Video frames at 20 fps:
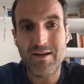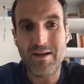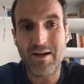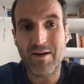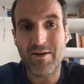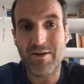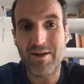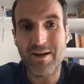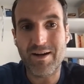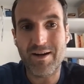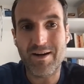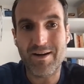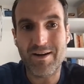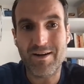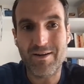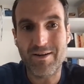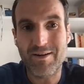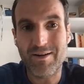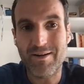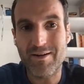
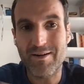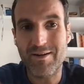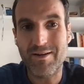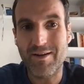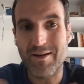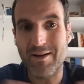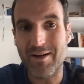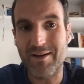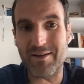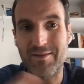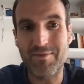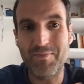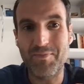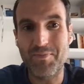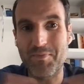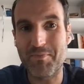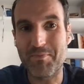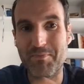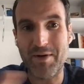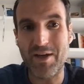career
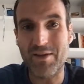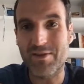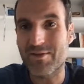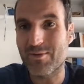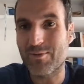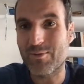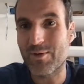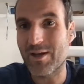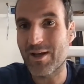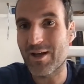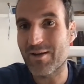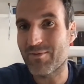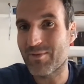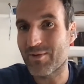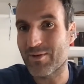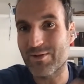and paths we have,